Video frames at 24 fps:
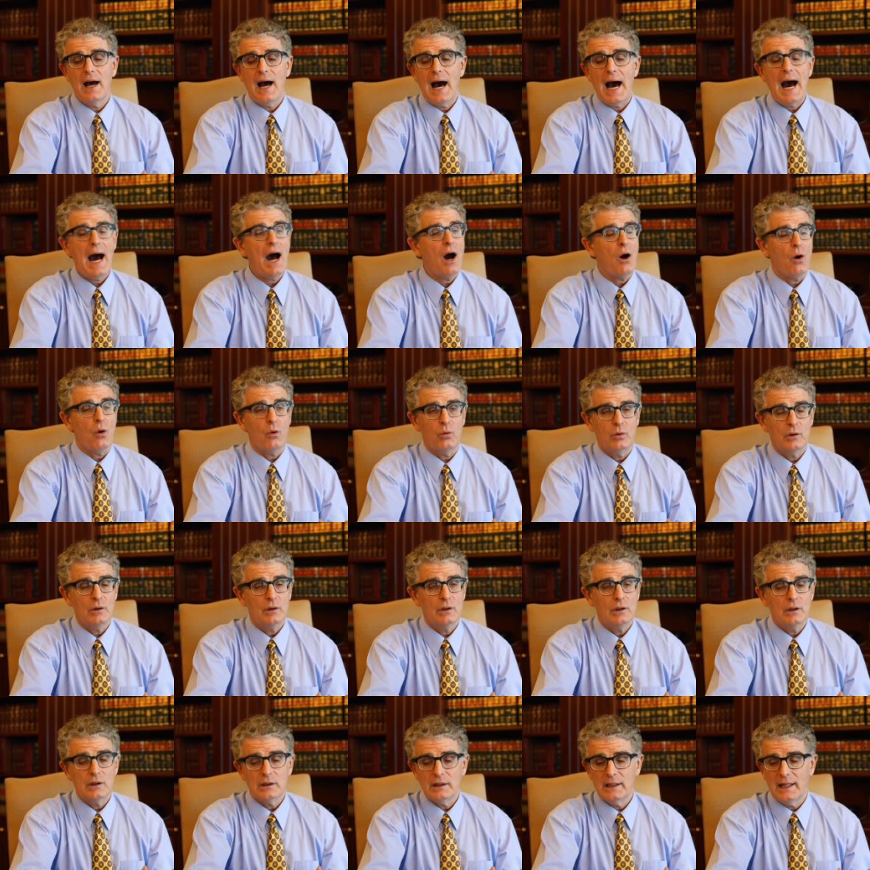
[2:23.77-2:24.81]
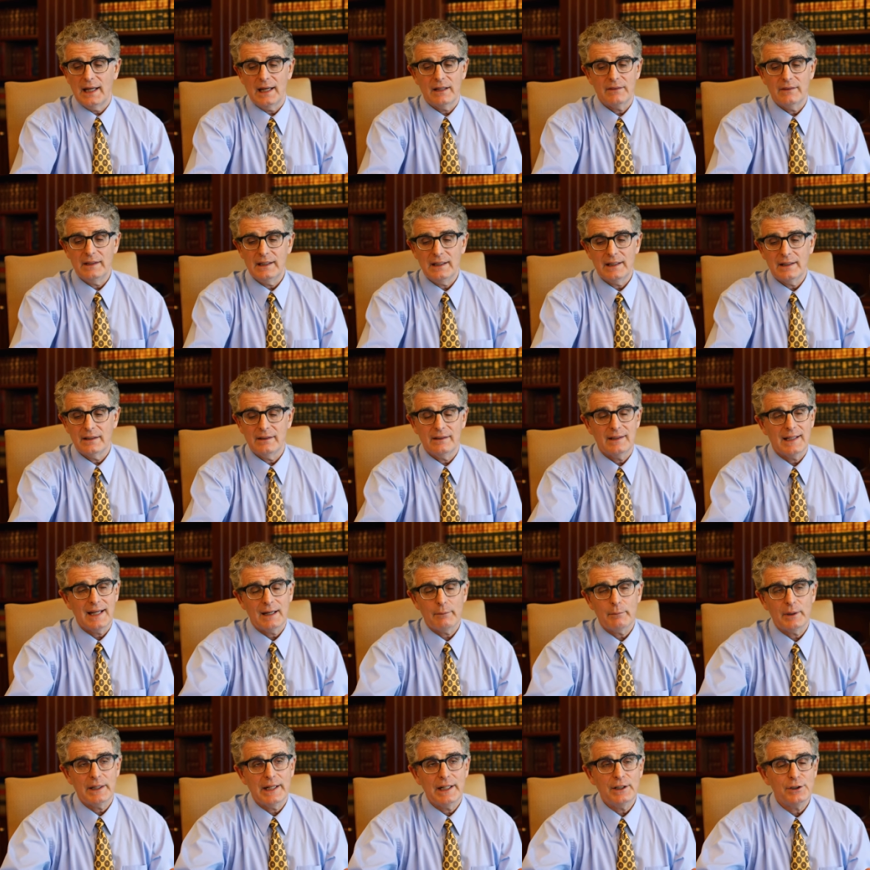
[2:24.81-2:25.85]
how can the
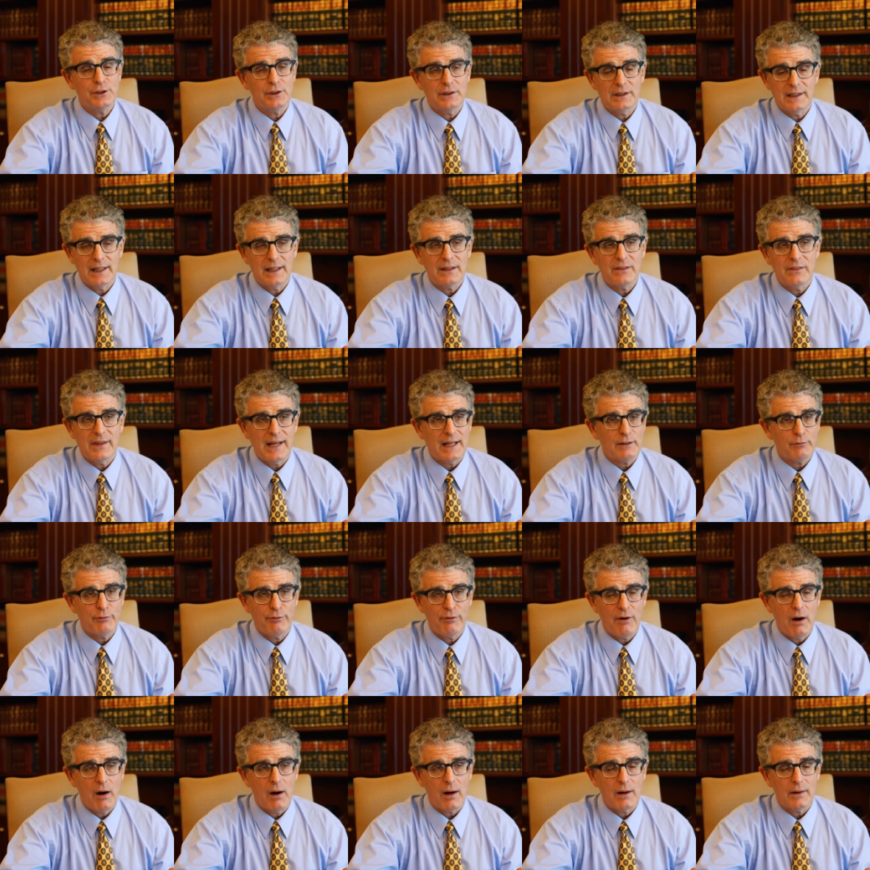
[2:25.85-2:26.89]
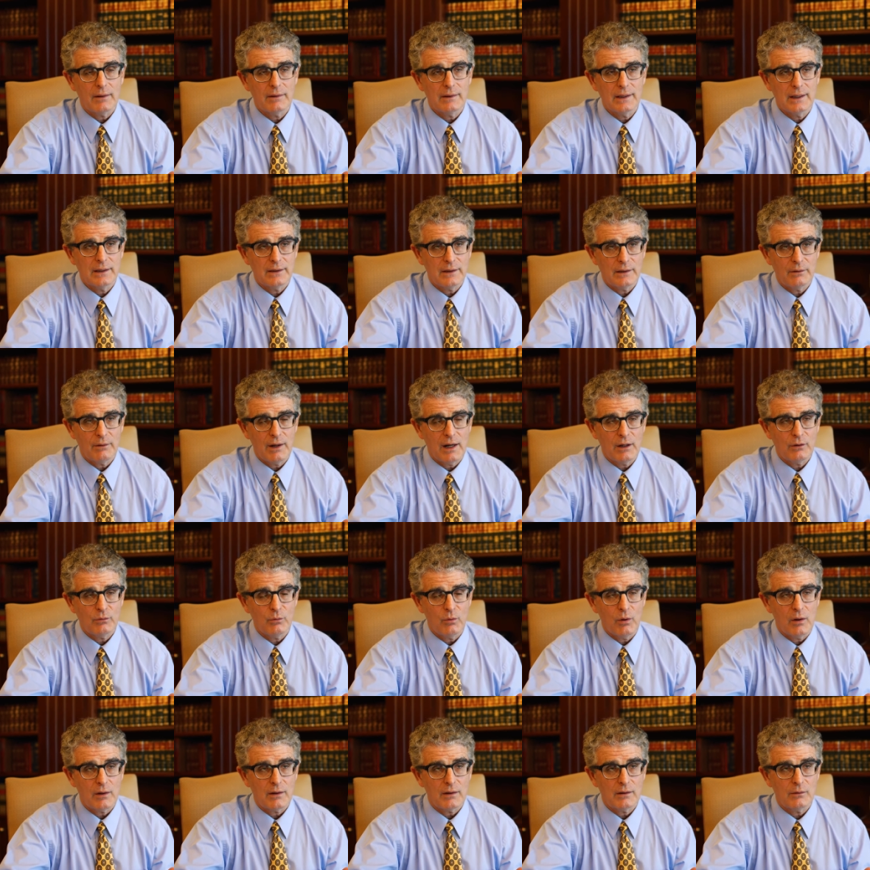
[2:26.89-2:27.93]
contamination get that far in the
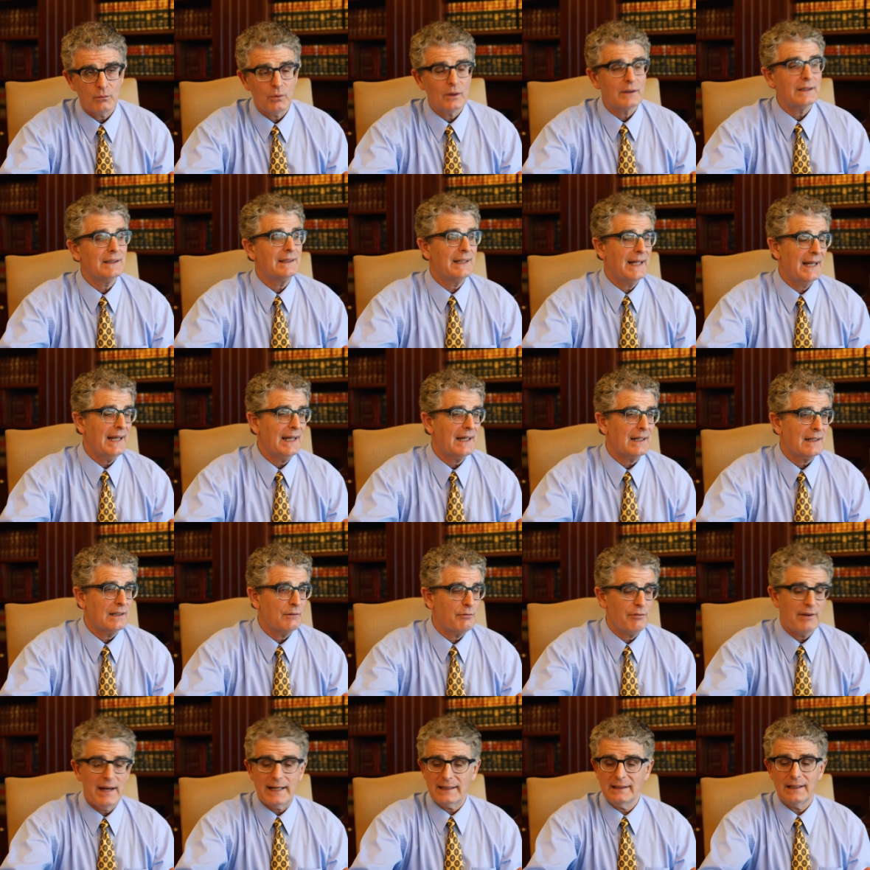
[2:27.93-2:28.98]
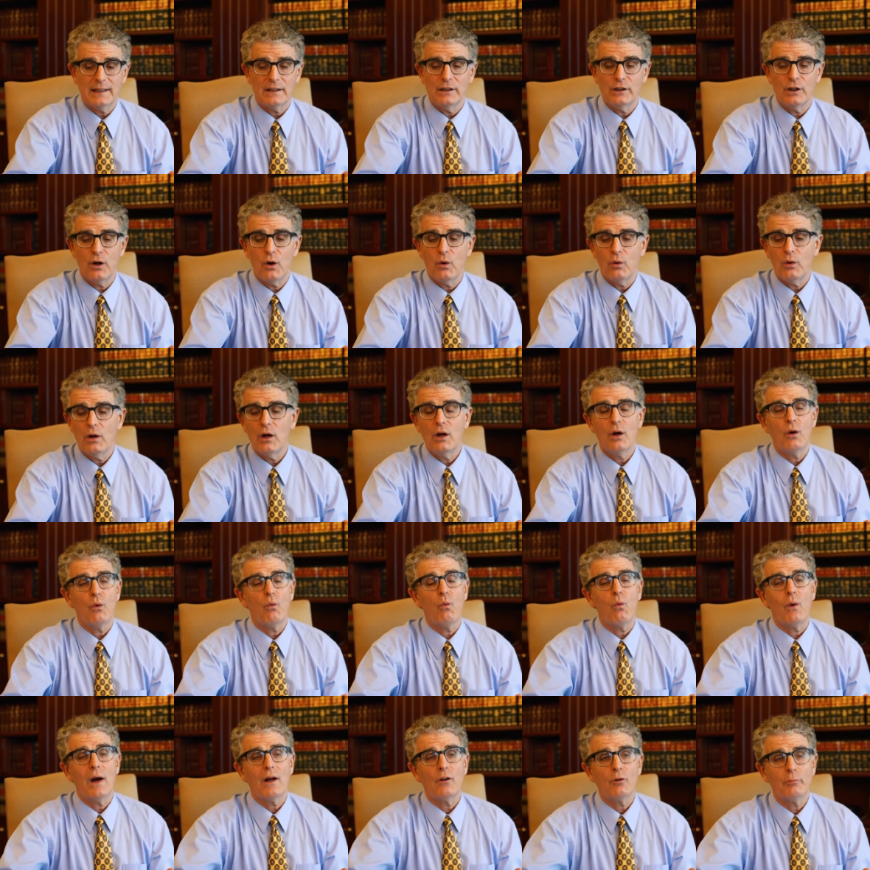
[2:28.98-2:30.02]
groundwater? Well, it can. In fact, it can go
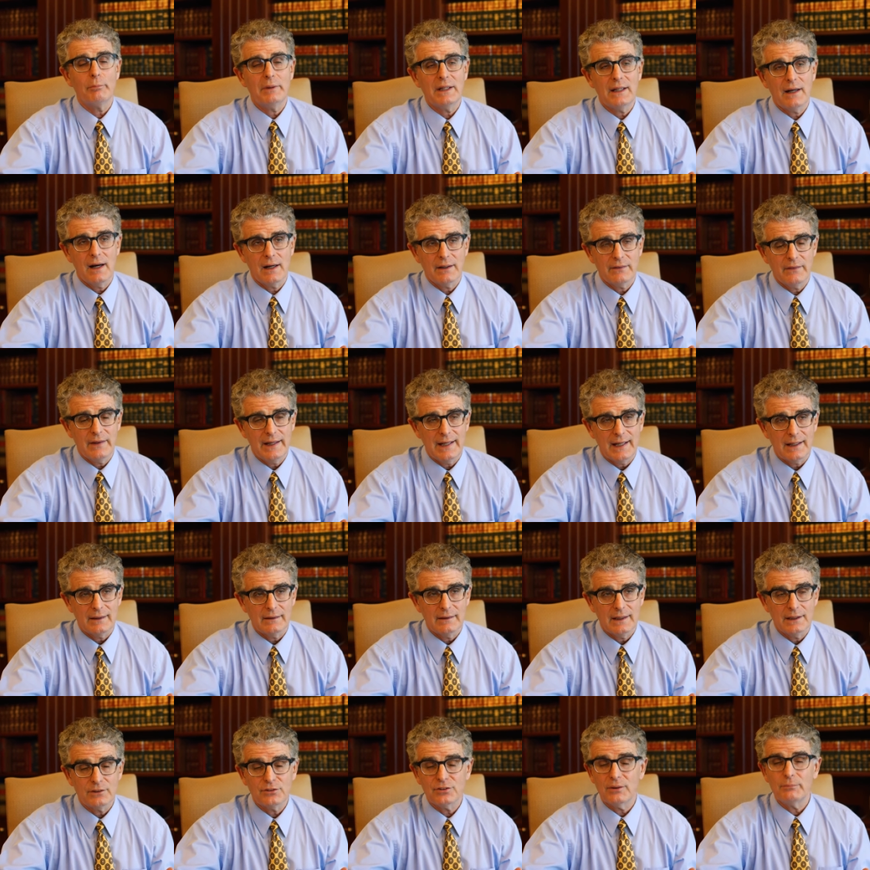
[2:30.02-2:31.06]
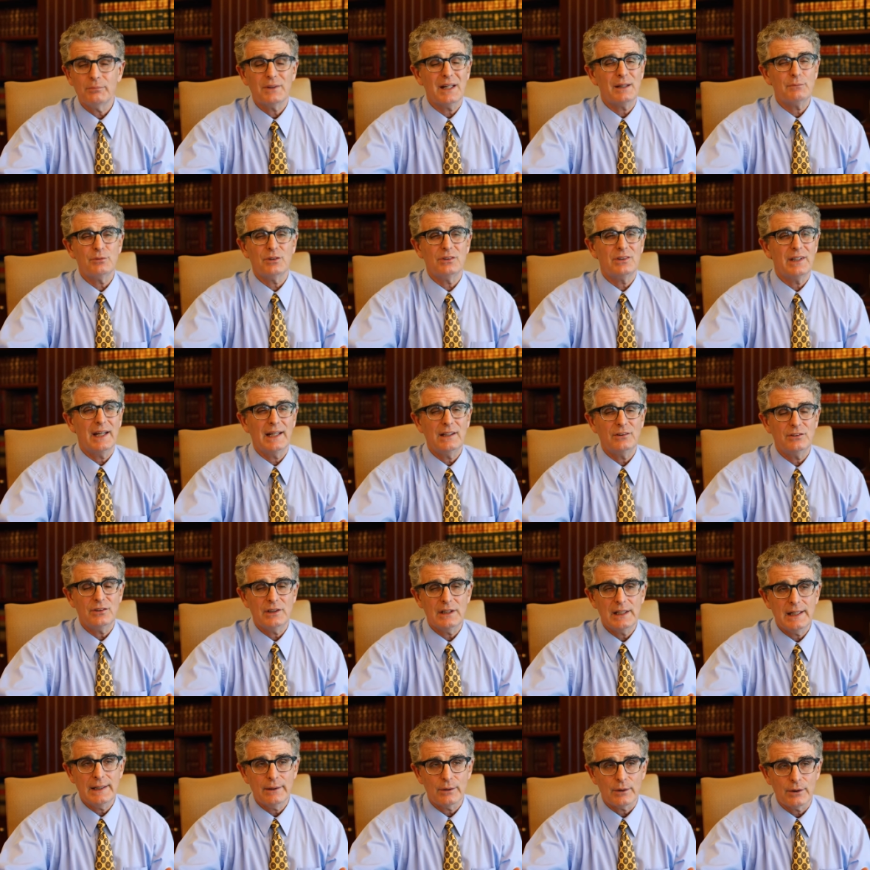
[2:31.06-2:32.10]
well beyond that. And sometimes it takes
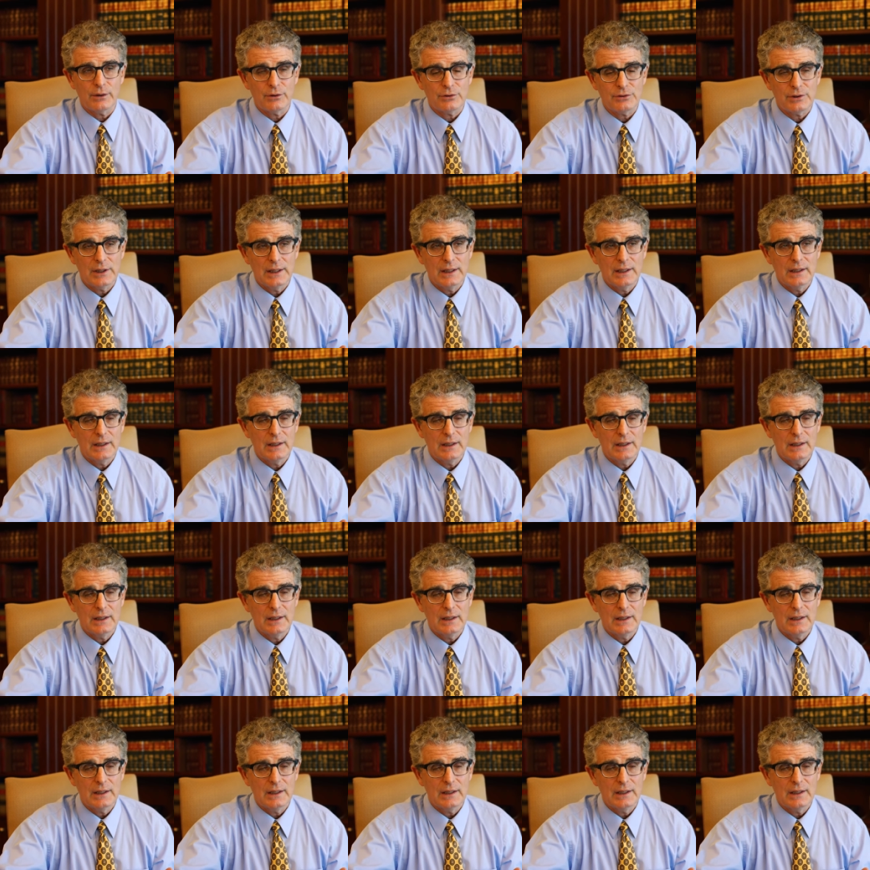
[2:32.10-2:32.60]
years.